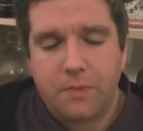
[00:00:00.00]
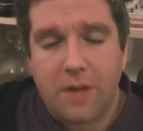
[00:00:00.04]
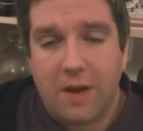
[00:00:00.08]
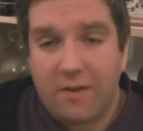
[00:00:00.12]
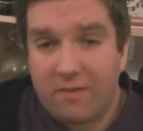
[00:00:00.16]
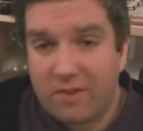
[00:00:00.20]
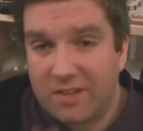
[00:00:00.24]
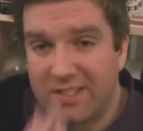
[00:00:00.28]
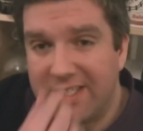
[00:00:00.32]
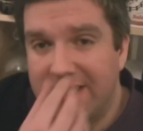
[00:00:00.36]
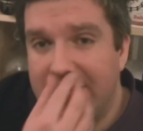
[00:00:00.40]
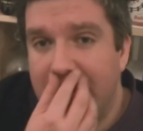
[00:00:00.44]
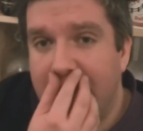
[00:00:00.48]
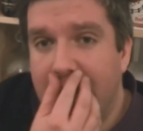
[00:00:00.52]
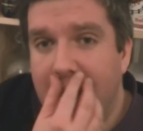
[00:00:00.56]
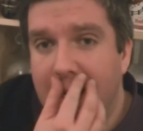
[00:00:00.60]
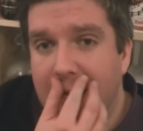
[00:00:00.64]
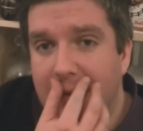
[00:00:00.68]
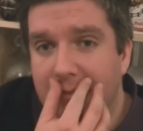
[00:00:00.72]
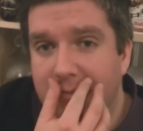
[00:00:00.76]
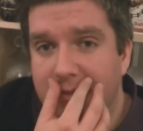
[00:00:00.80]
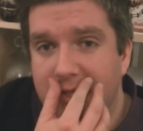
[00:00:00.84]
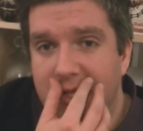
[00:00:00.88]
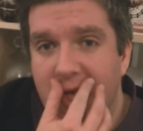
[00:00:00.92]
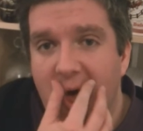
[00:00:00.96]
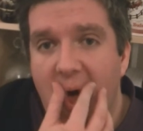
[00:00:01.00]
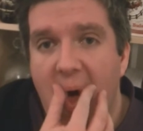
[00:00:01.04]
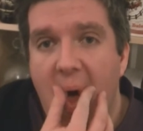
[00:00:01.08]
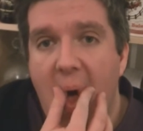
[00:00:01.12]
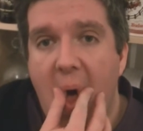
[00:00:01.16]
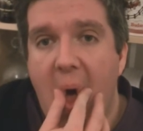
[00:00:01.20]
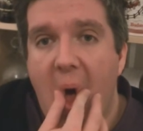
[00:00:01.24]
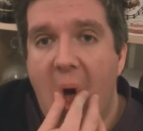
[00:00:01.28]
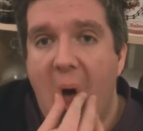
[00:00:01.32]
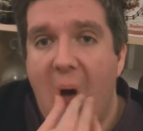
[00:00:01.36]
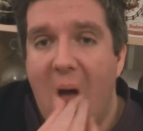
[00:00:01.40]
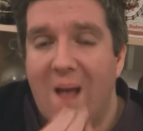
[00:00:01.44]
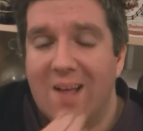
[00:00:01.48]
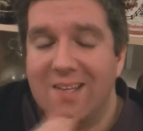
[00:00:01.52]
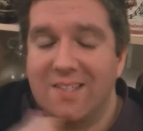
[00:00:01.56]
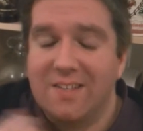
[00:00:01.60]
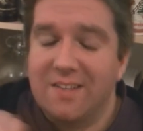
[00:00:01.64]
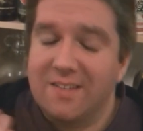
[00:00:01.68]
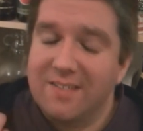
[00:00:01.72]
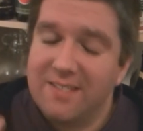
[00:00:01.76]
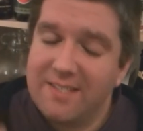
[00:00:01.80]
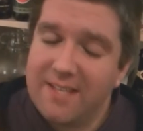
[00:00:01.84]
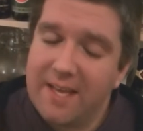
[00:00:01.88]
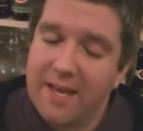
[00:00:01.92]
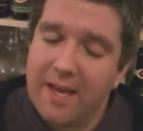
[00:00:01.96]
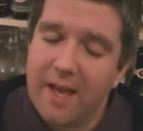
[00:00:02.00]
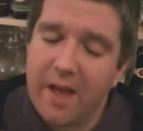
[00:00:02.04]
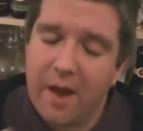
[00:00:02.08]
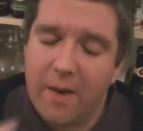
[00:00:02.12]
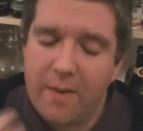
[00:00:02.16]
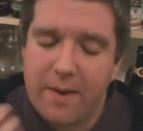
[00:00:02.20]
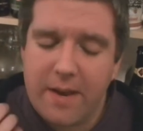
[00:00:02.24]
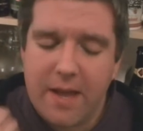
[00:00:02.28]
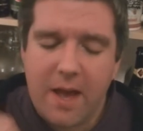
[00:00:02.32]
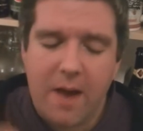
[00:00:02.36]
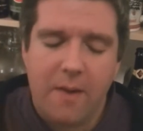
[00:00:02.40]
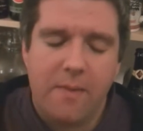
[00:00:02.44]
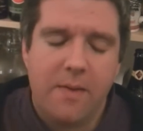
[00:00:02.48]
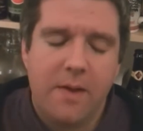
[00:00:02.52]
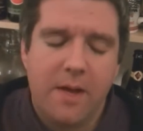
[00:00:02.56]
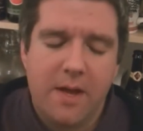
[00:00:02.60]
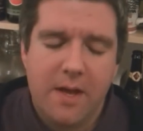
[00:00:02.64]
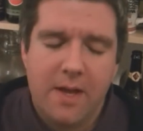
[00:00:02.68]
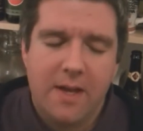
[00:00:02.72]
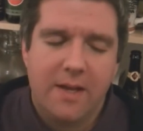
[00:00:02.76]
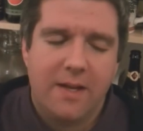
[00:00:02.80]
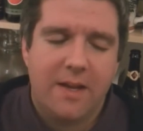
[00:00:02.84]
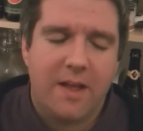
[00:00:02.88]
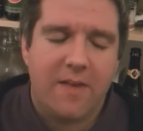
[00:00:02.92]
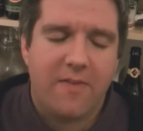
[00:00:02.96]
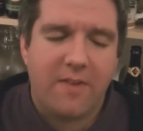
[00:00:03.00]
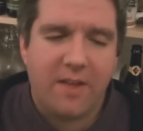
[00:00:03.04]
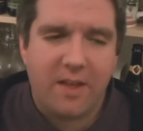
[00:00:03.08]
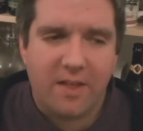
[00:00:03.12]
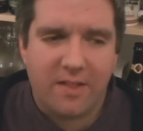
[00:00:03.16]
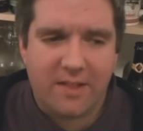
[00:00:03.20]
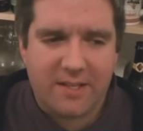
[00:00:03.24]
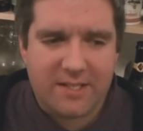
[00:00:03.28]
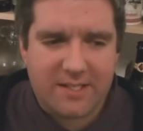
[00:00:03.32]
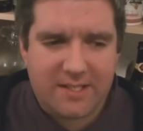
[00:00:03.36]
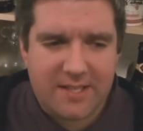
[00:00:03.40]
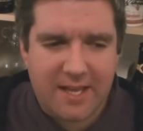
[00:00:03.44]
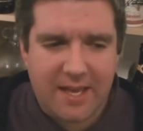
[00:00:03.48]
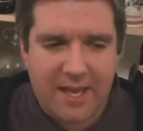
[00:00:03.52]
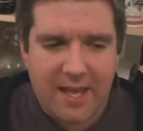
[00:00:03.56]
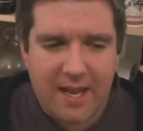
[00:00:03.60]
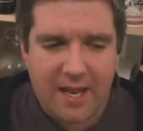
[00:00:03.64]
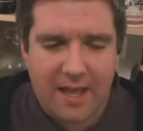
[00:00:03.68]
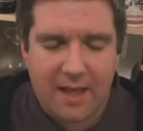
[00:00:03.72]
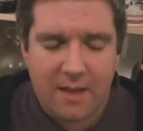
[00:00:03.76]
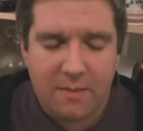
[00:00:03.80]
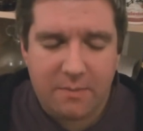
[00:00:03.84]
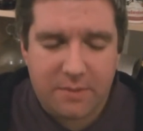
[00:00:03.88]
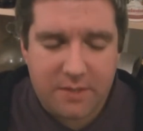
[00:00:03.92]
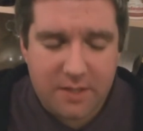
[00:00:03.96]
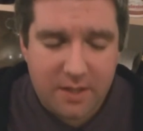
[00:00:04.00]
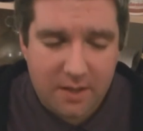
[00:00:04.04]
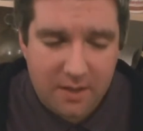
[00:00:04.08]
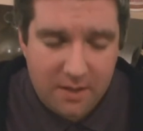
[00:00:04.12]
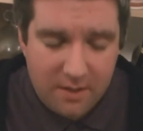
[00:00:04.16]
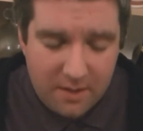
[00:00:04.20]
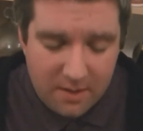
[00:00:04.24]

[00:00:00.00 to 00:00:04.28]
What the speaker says: I've got sticky lips though. It's not sticky going down. Definitely got the sticky lips.